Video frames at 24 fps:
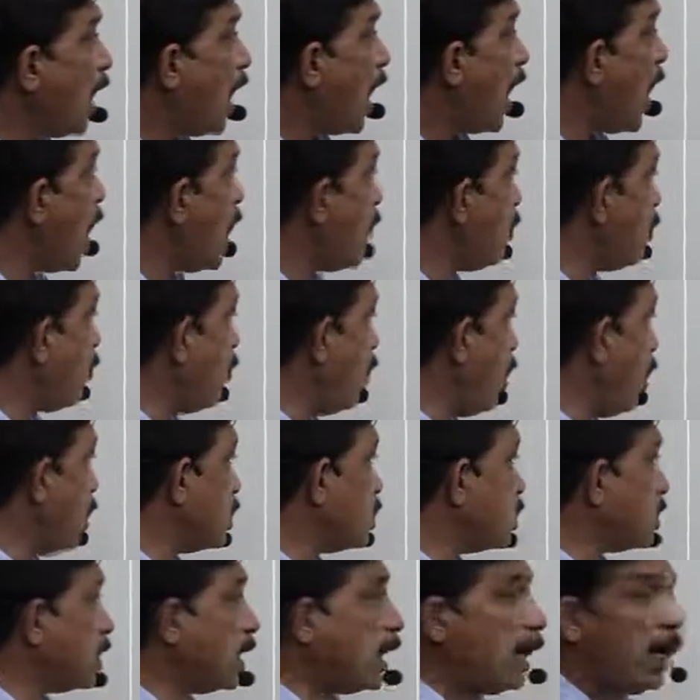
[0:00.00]
I
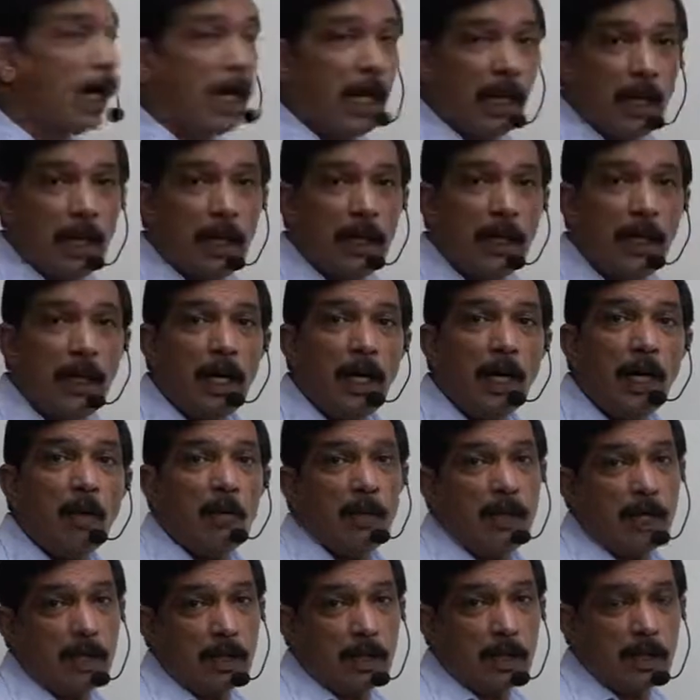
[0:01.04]
watched and
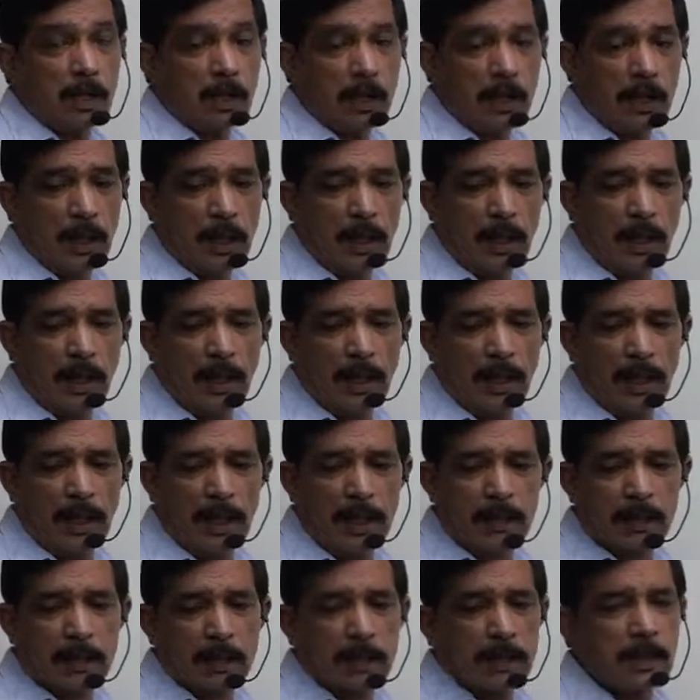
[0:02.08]
amazed. In
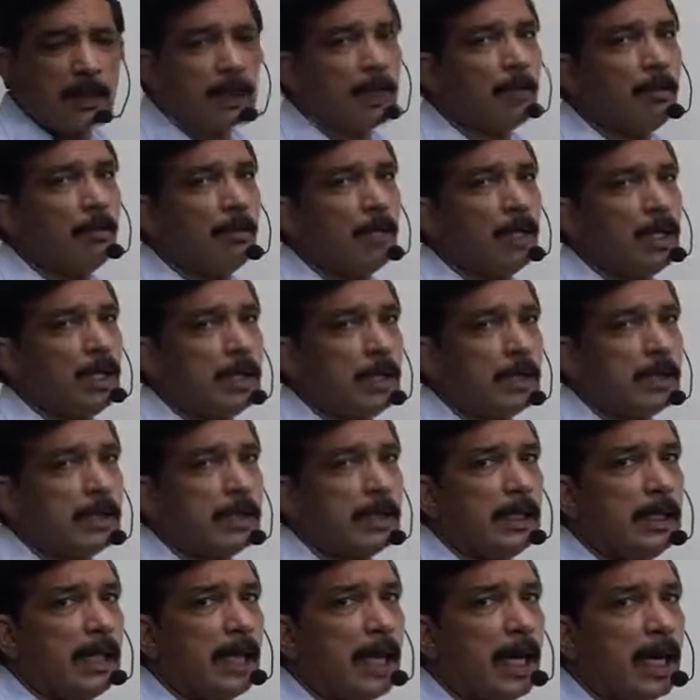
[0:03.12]
less than a minute,
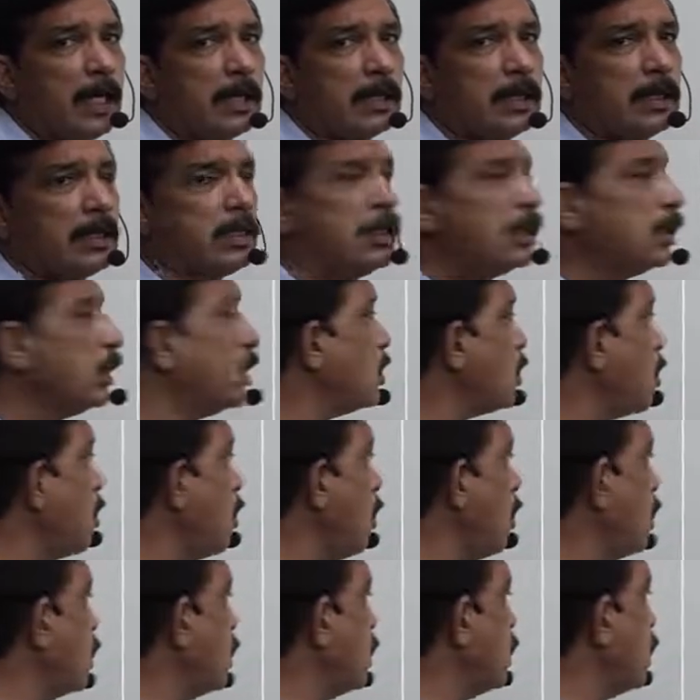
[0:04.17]
he had turned
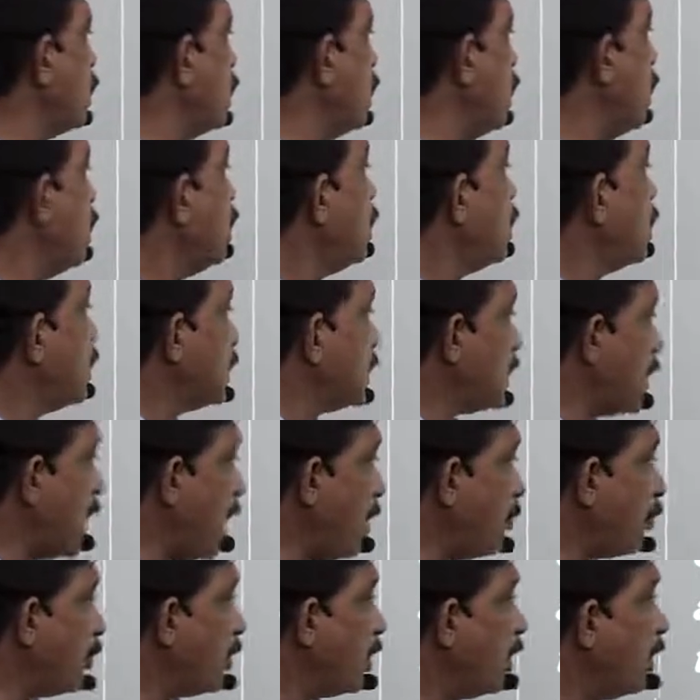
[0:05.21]
on the
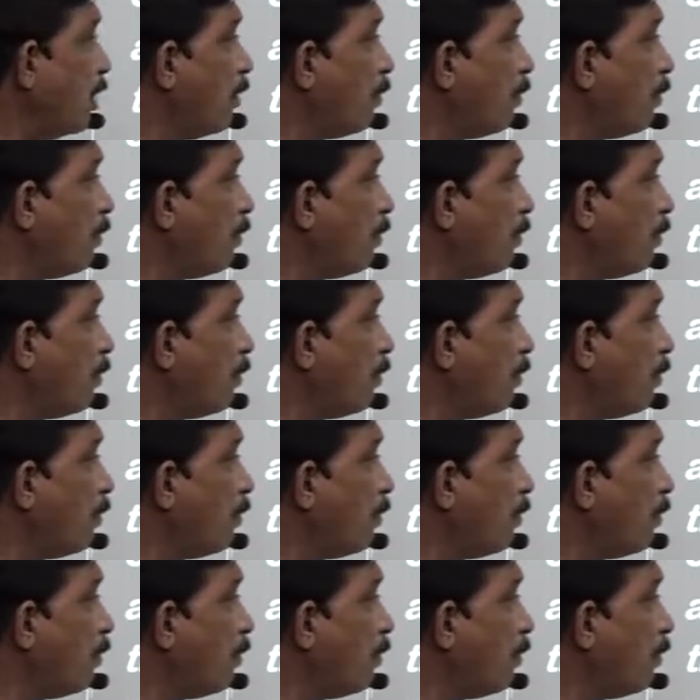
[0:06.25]
tap